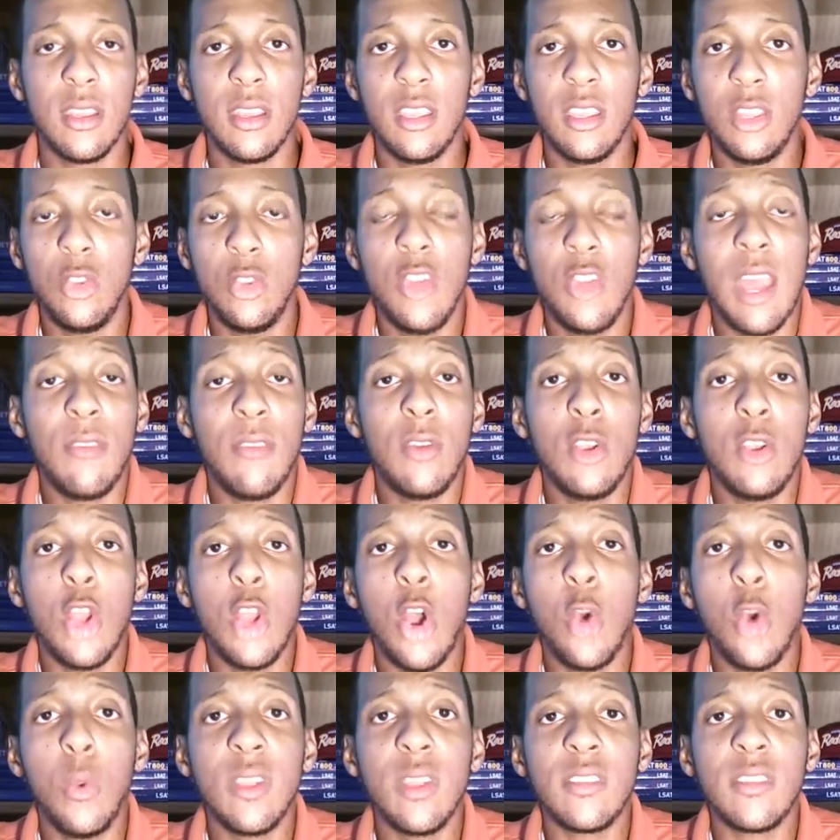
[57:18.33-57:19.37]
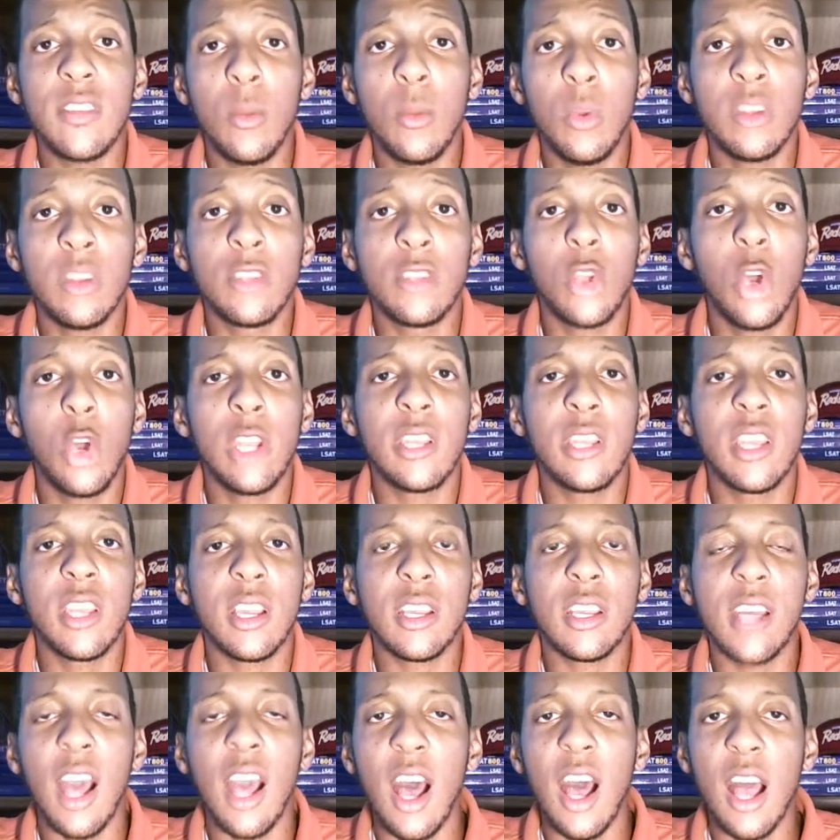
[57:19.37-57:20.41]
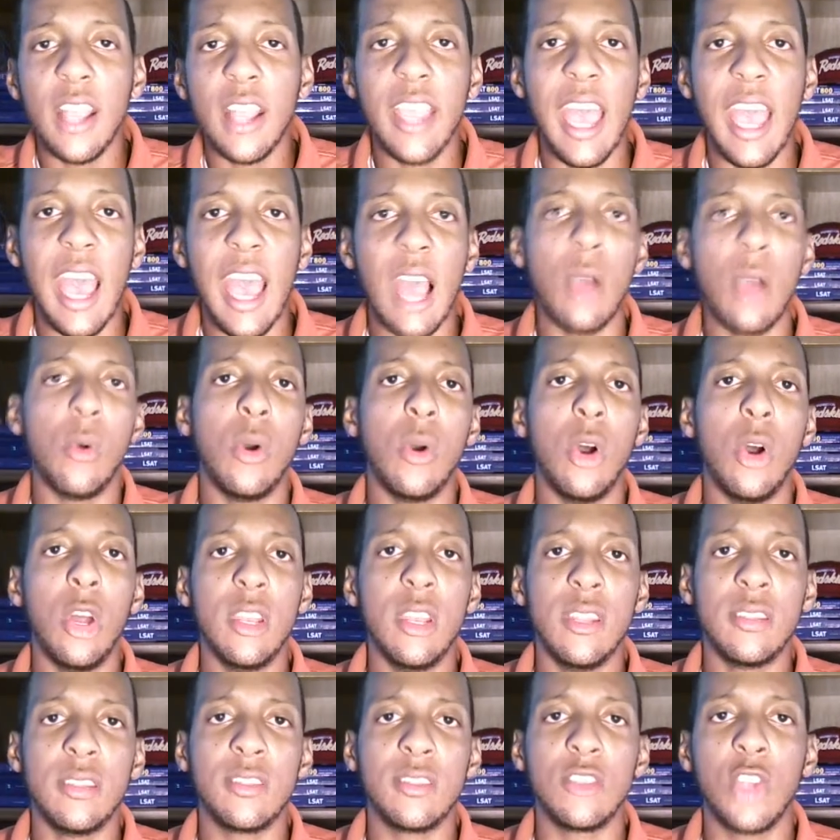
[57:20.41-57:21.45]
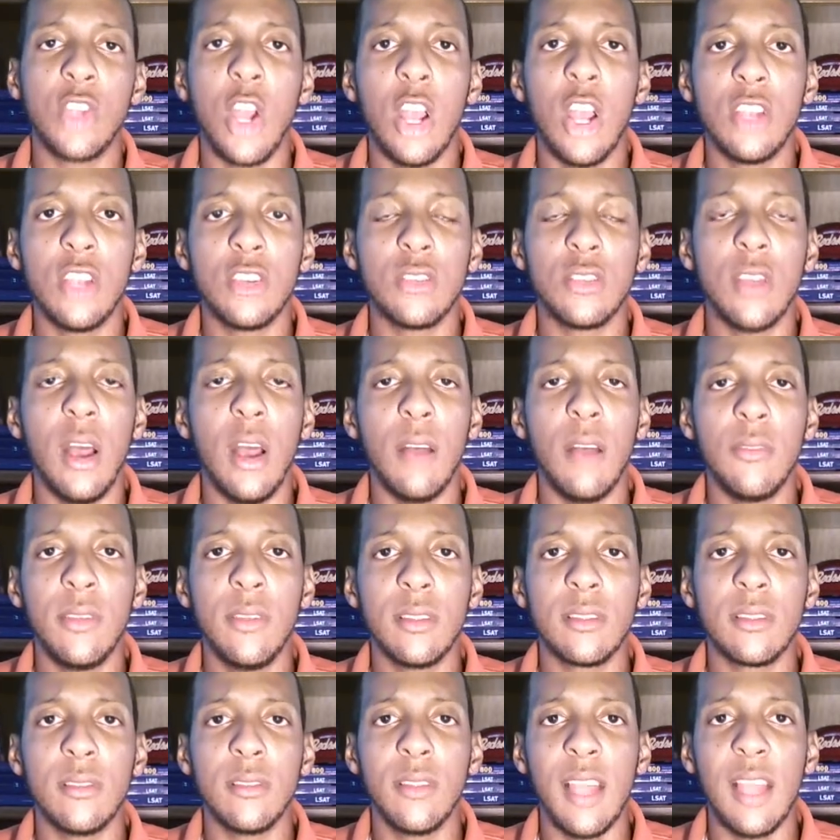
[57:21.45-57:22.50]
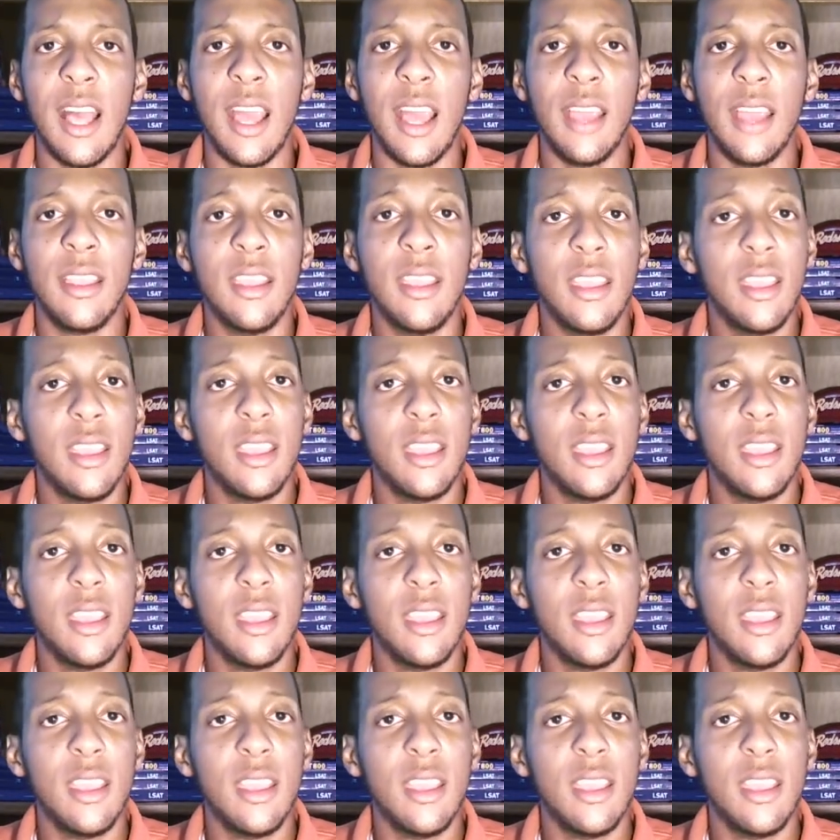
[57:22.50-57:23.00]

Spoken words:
You never know when someone's going to conk out on this Chargers offensive line.